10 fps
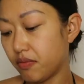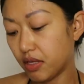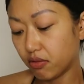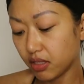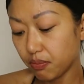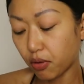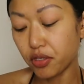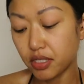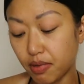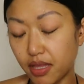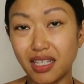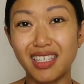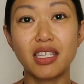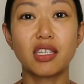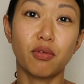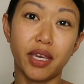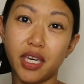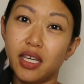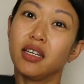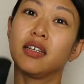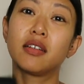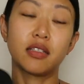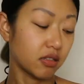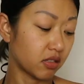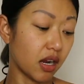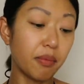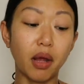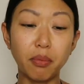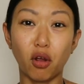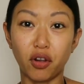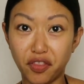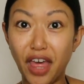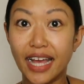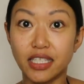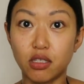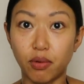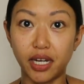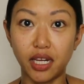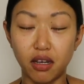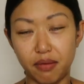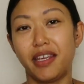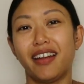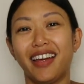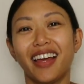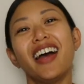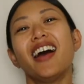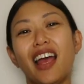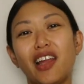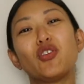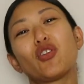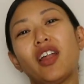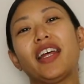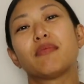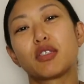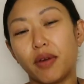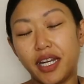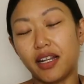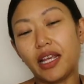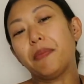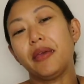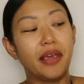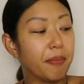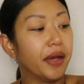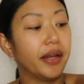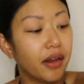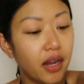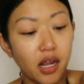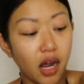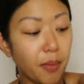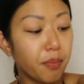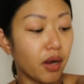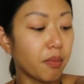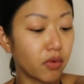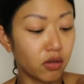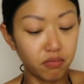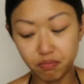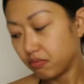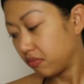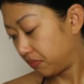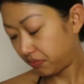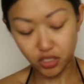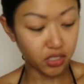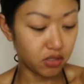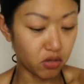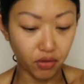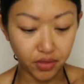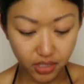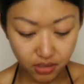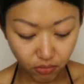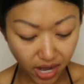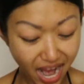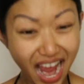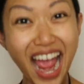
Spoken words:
It really bothers me that this is squeaking because I'm not that sweaty. I mean, I look like I'm sweating like a pig, but I'm just not that. Wow!